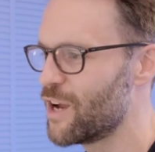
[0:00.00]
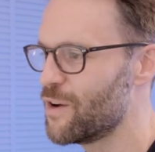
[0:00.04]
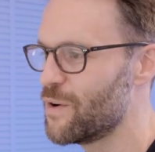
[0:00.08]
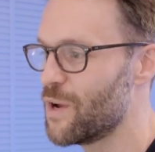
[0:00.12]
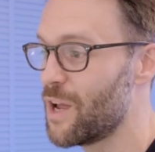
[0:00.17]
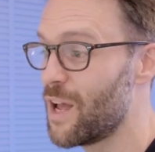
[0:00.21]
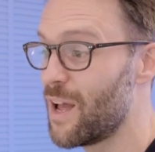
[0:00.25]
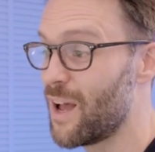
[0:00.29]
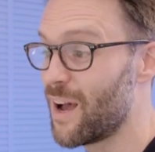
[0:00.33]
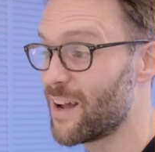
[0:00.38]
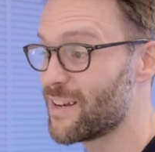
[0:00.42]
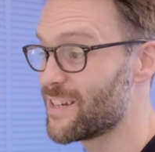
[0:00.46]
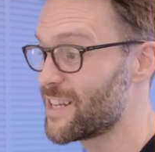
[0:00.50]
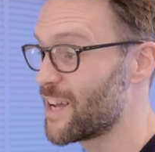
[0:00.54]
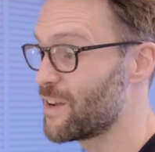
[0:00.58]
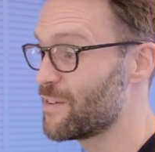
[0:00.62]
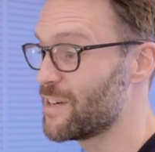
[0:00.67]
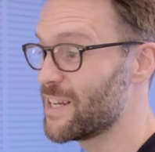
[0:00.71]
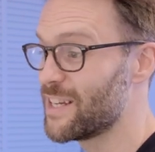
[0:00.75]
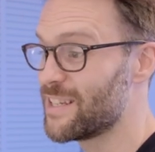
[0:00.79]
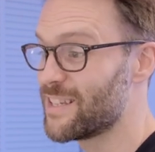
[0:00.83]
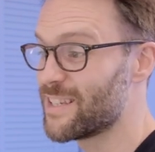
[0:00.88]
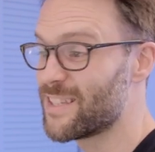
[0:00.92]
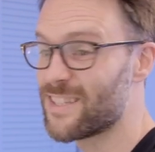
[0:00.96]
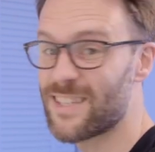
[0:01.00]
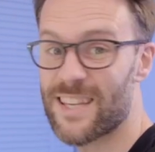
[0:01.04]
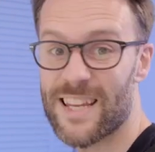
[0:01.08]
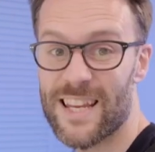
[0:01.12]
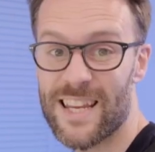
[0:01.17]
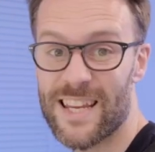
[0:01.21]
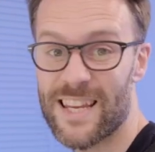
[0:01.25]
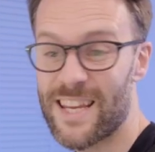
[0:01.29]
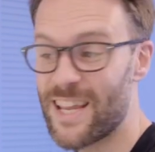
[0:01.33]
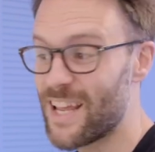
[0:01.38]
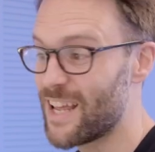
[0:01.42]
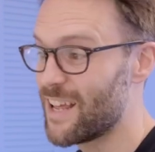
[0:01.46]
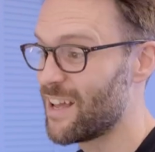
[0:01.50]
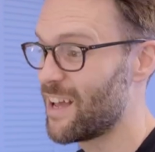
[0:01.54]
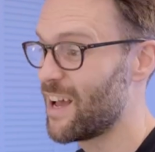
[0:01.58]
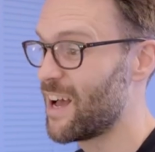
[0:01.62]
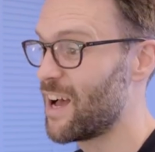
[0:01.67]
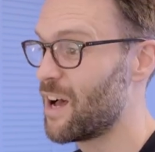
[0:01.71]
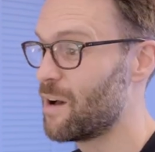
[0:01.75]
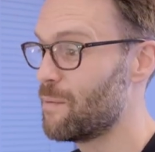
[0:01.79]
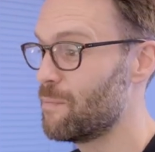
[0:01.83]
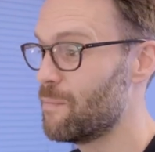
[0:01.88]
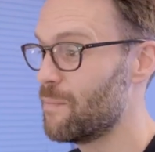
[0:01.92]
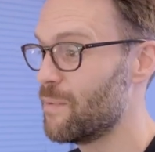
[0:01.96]
I don't need to see
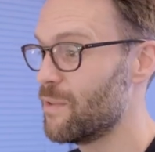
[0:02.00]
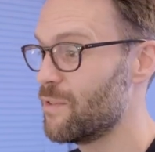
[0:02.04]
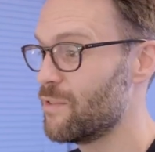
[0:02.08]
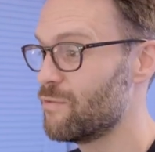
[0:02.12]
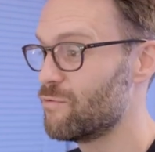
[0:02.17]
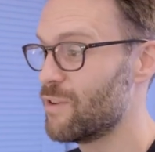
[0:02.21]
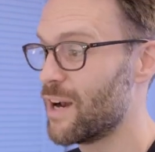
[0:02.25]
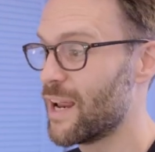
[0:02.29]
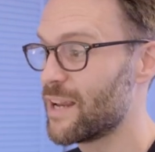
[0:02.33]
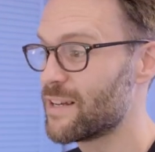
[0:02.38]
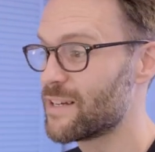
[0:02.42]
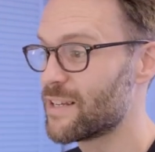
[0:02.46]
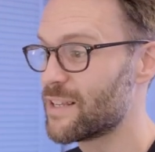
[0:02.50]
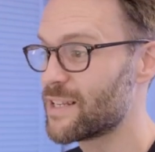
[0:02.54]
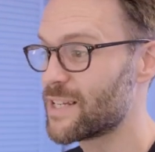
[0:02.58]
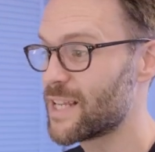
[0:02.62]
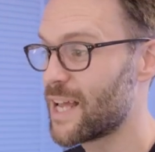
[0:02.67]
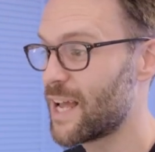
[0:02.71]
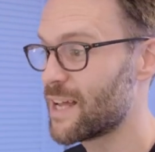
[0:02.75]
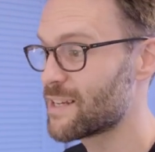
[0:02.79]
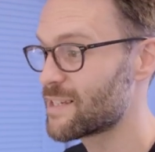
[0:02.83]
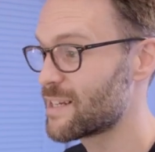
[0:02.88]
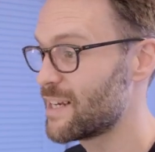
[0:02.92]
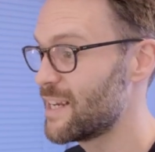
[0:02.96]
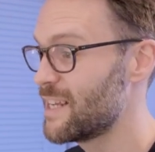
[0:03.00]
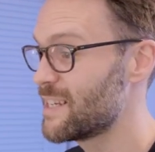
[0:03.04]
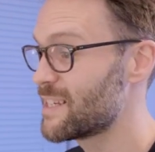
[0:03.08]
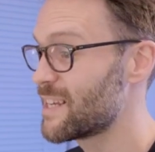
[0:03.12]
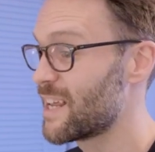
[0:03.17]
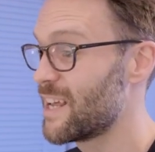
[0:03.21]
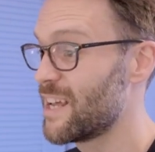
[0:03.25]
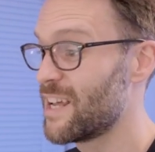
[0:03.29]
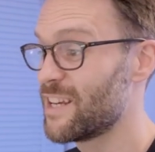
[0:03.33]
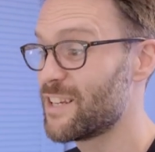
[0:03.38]
um, related to the task list.